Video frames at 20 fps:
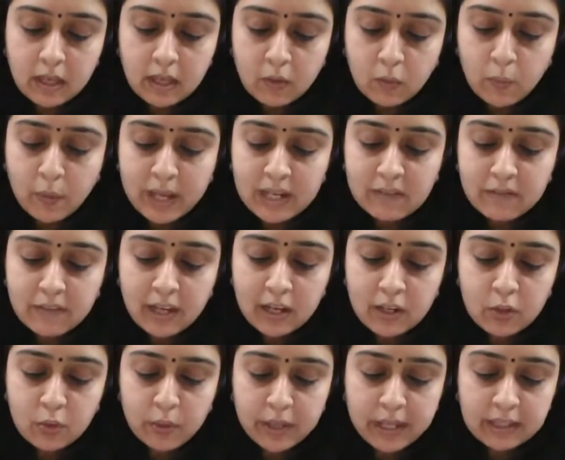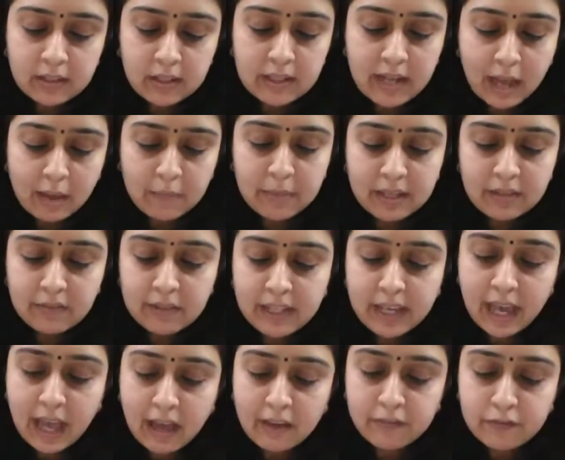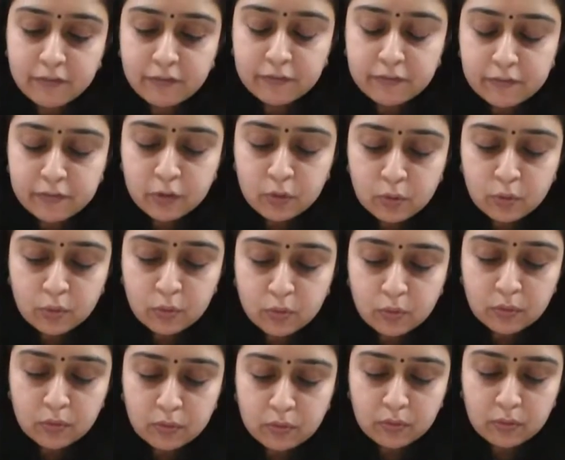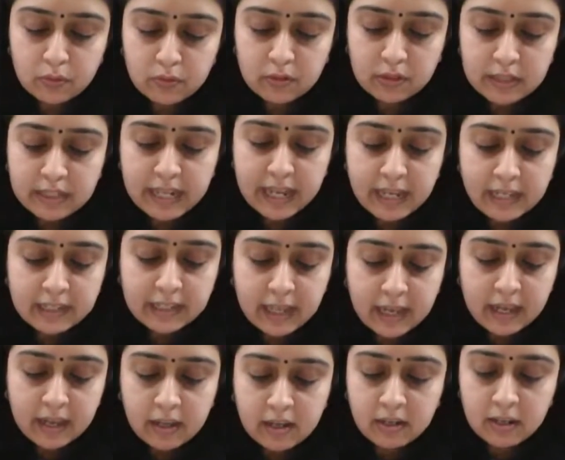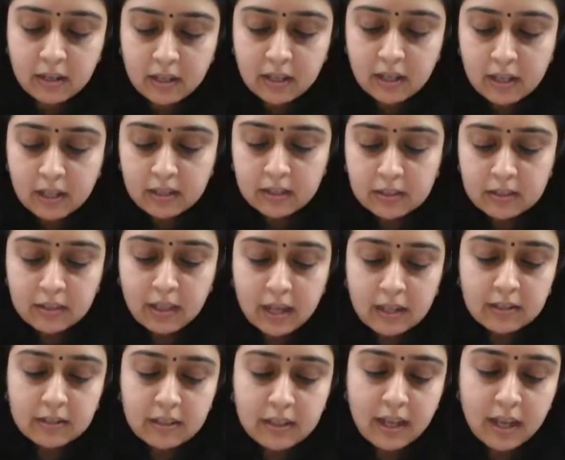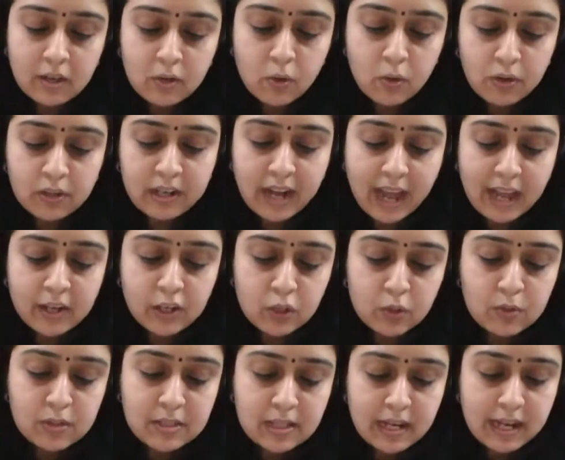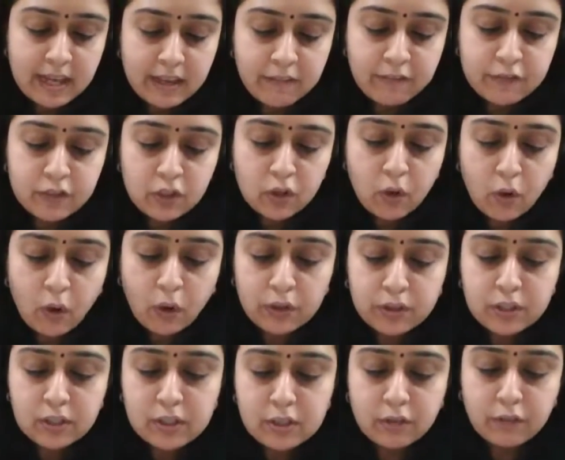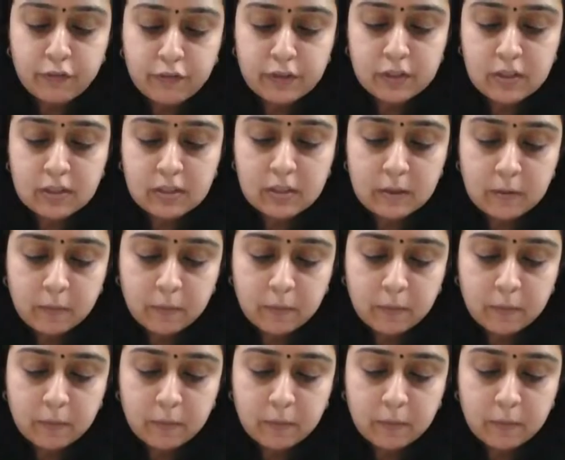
When we are doing the dabbing, we have to take care that there are no granules left on the surface